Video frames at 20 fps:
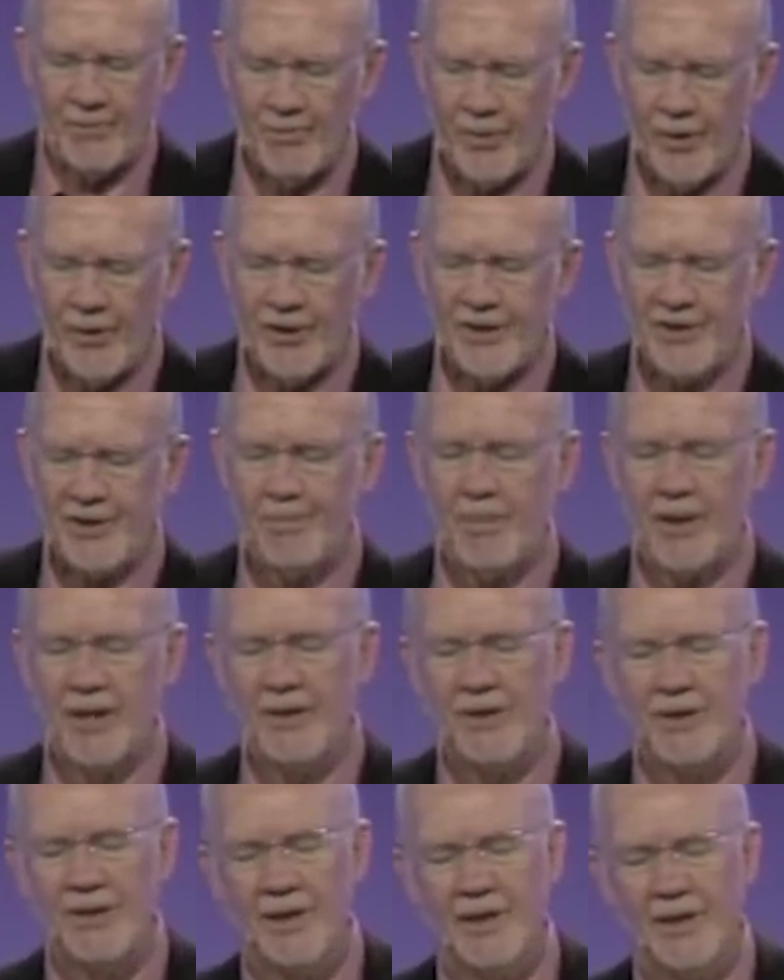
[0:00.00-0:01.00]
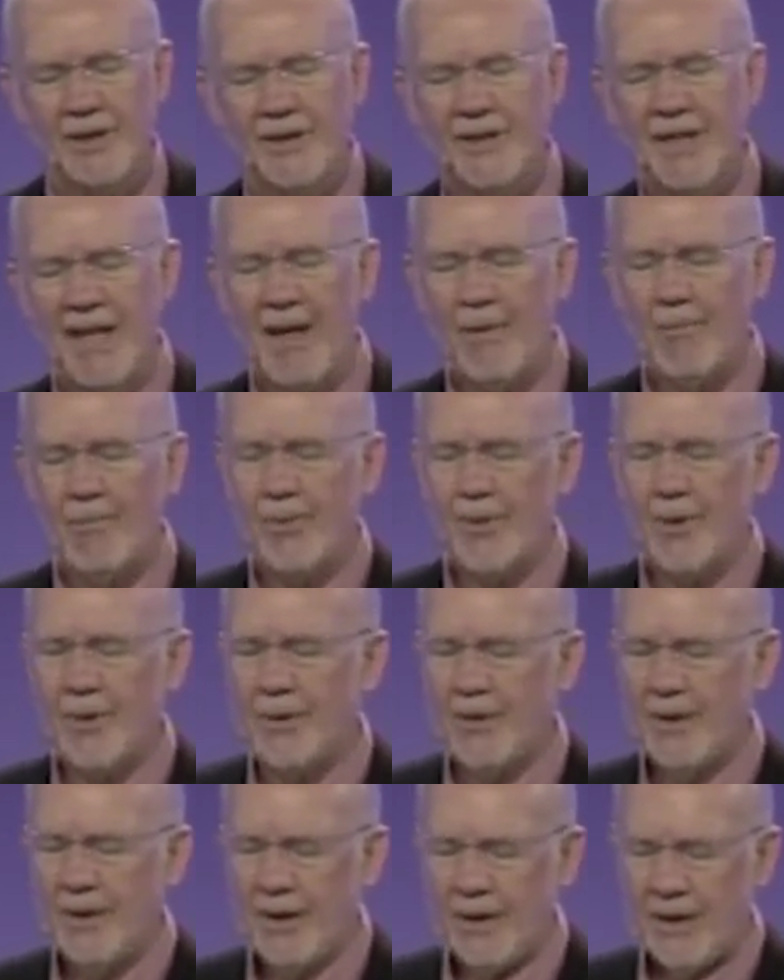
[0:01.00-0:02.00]
both spiritual and
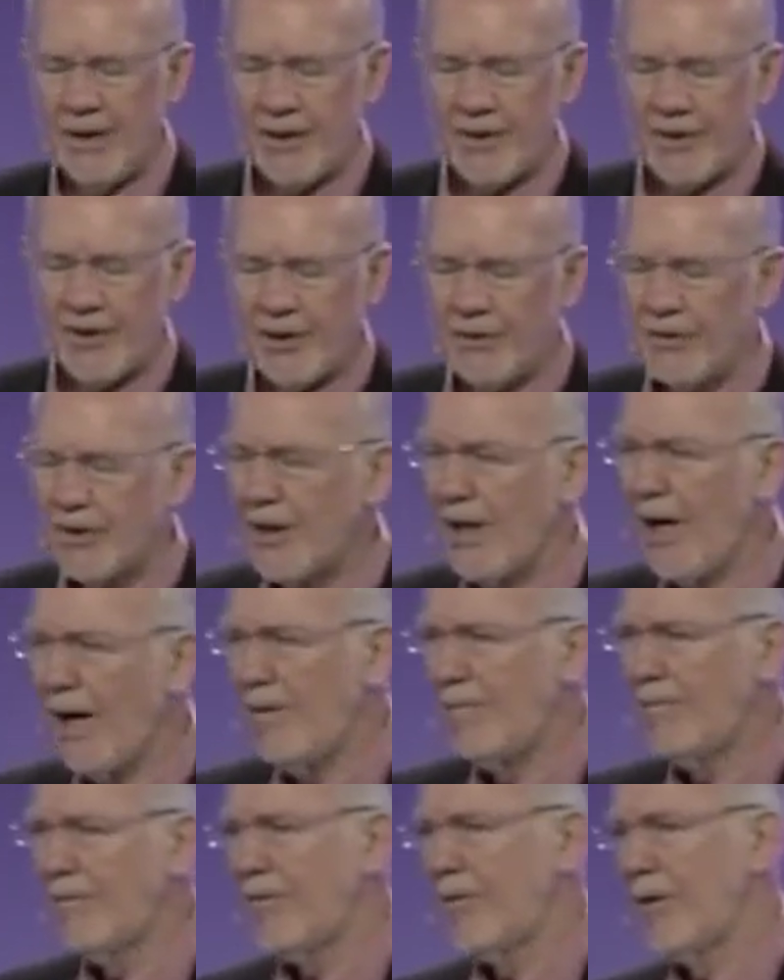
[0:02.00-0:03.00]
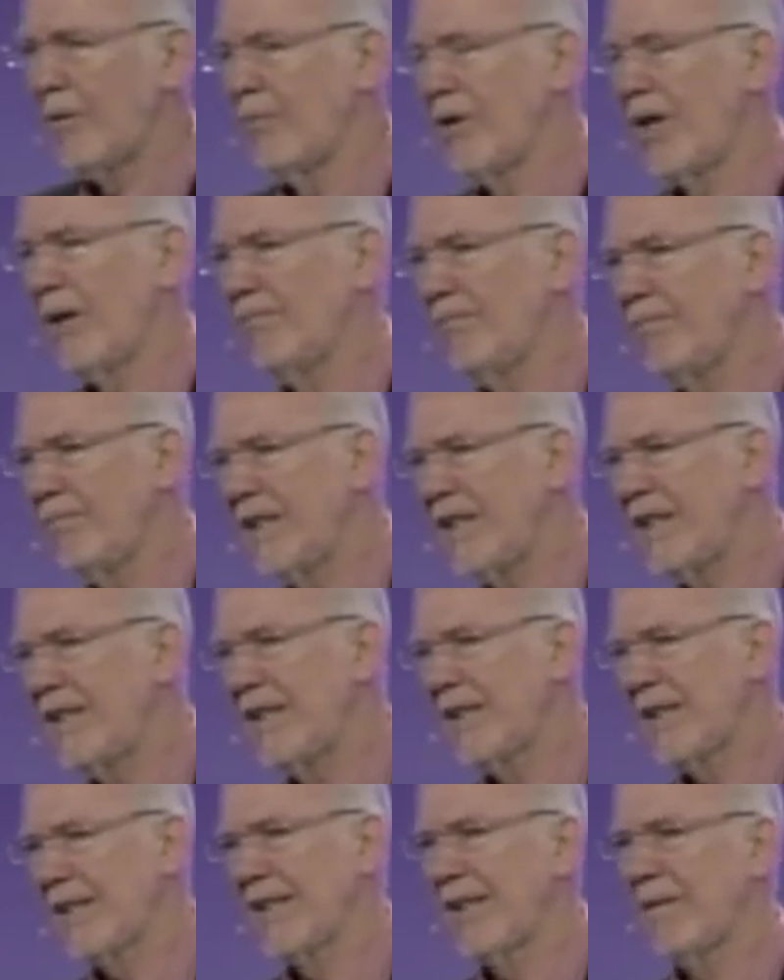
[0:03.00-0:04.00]
temporal, shall come from an
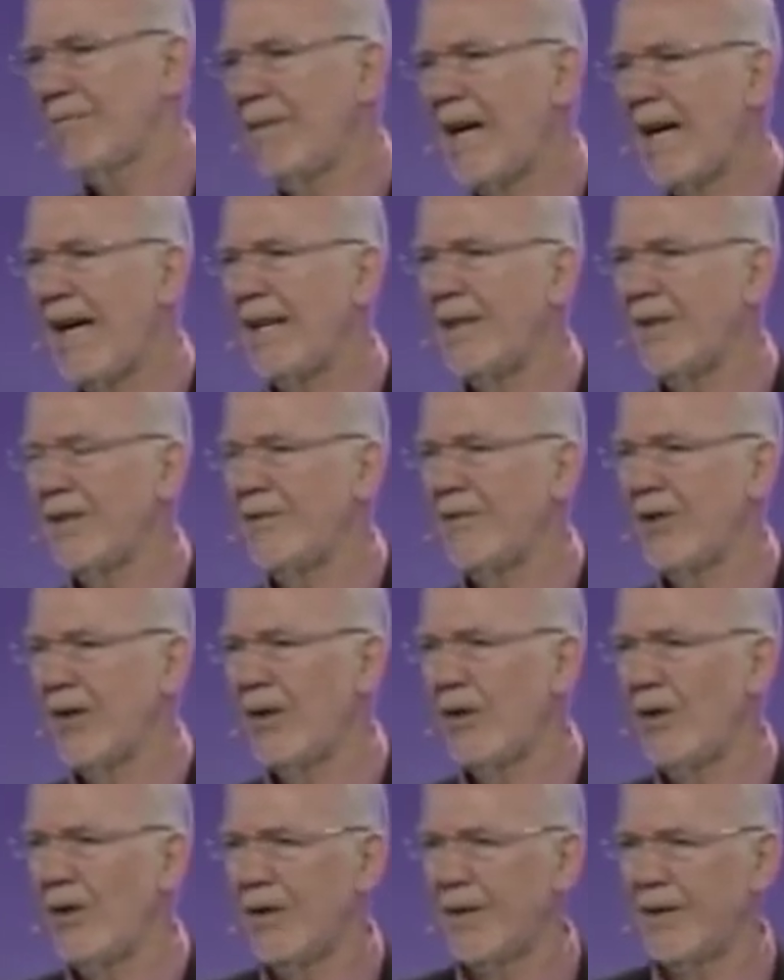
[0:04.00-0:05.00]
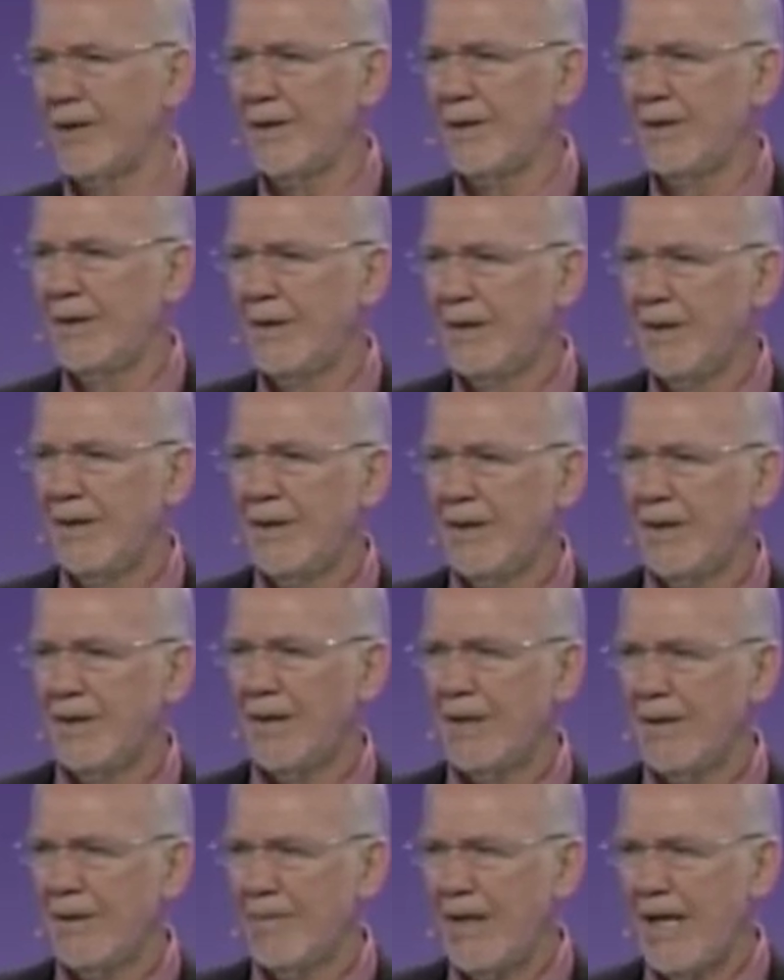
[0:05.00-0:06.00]
immediate command of the Lord.
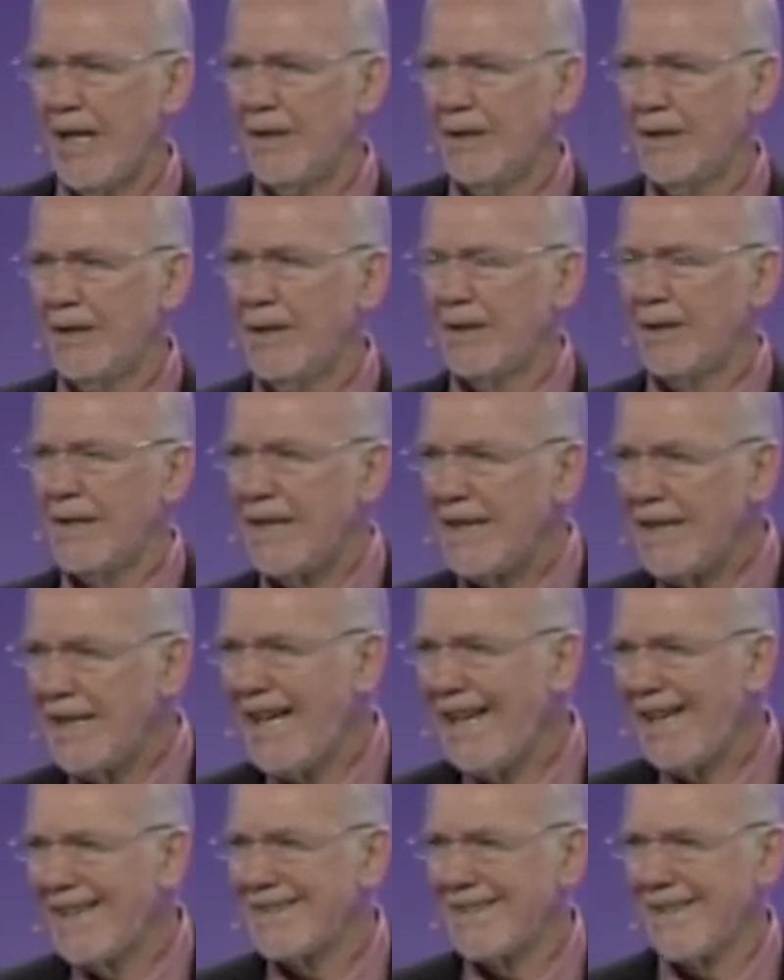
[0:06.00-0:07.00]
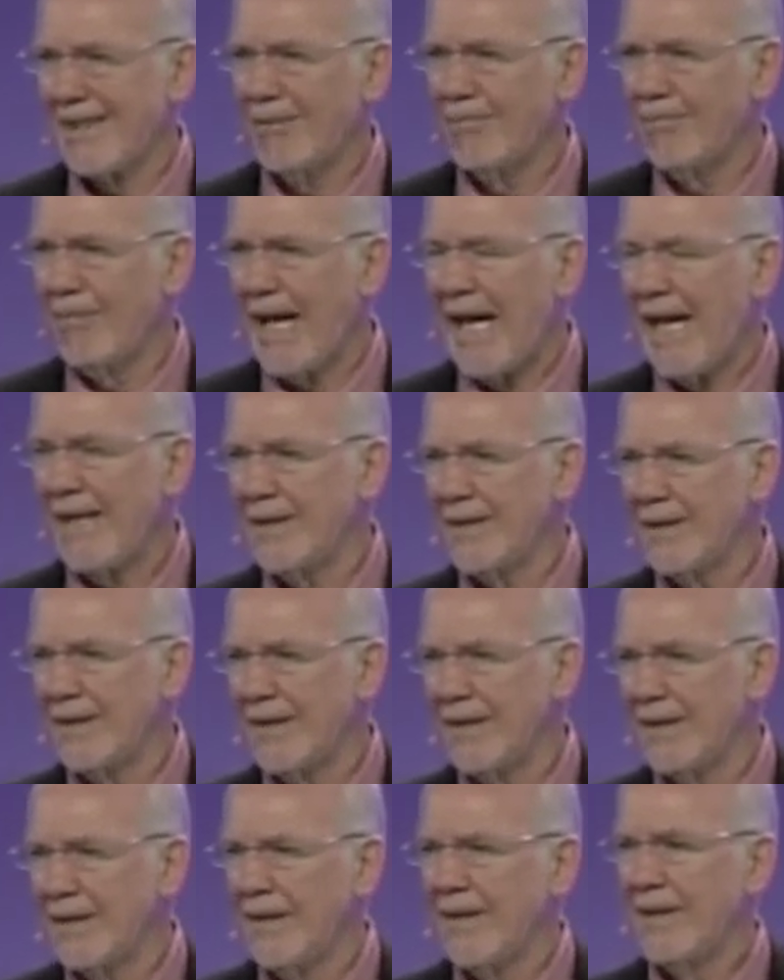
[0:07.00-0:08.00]
Amen. He has commanded
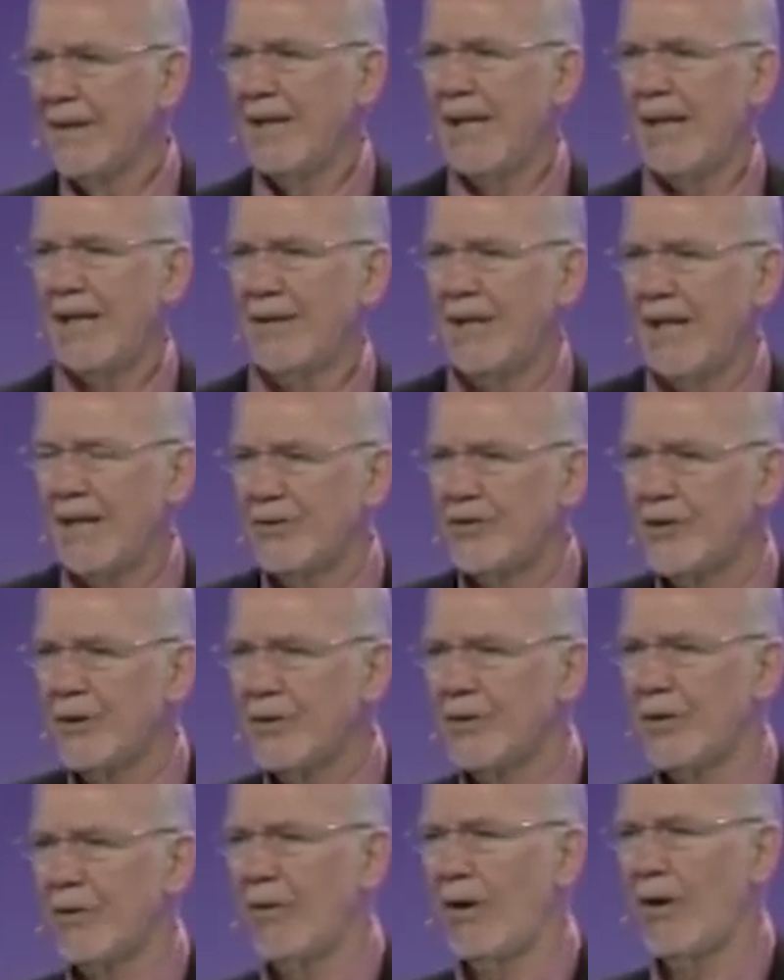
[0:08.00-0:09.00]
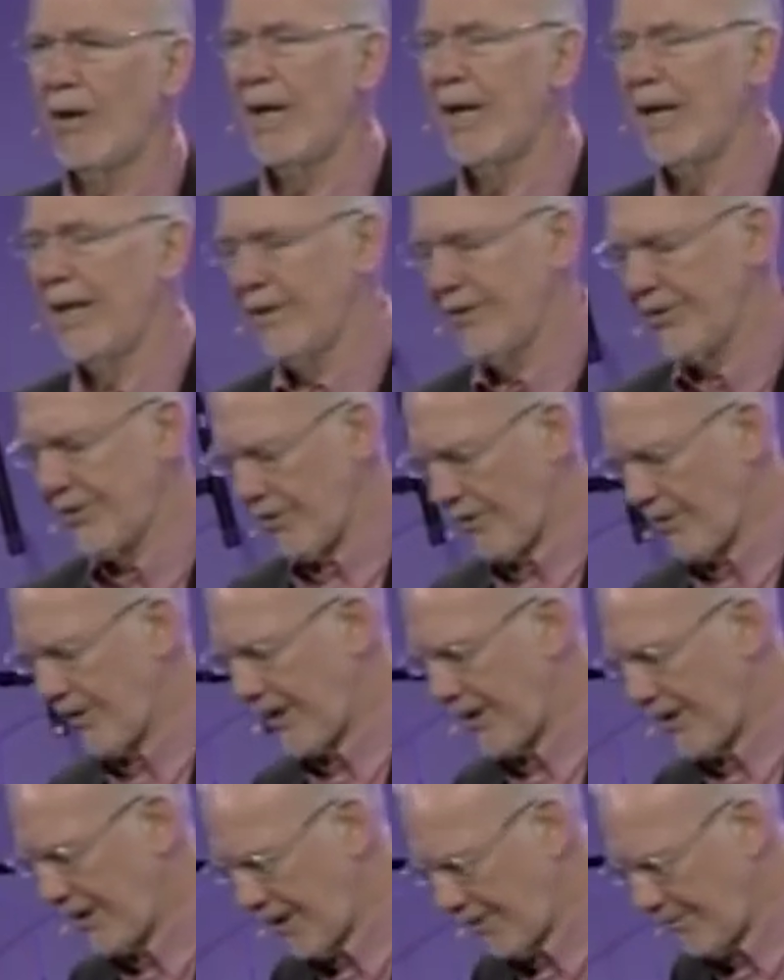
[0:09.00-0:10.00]
it. And
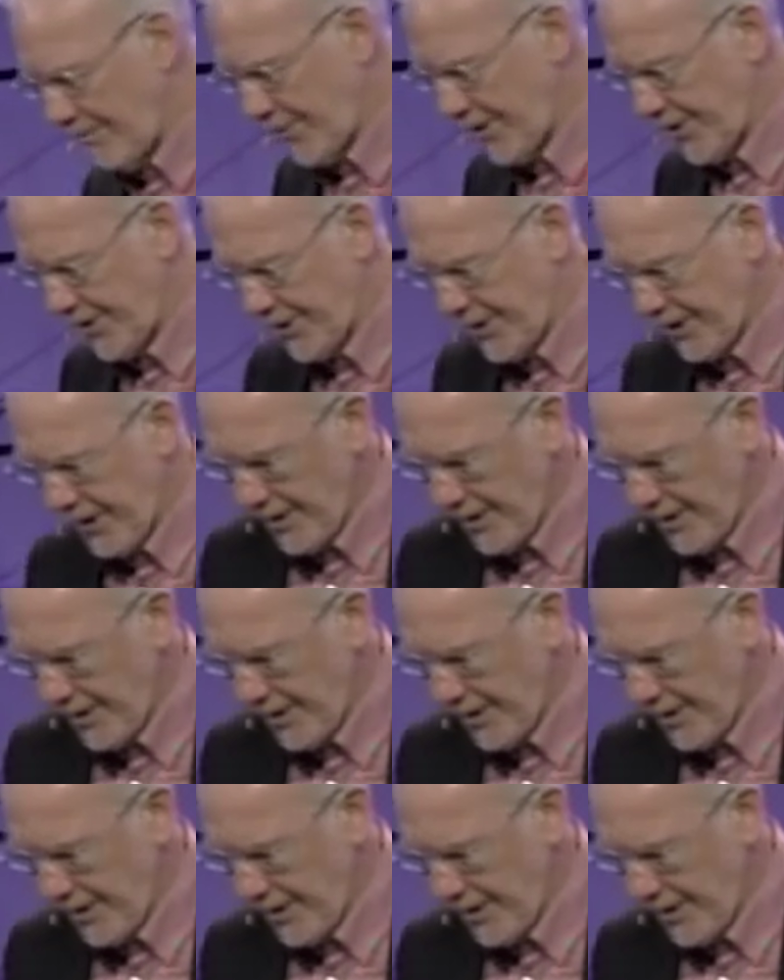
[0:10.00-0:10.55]
in Numbers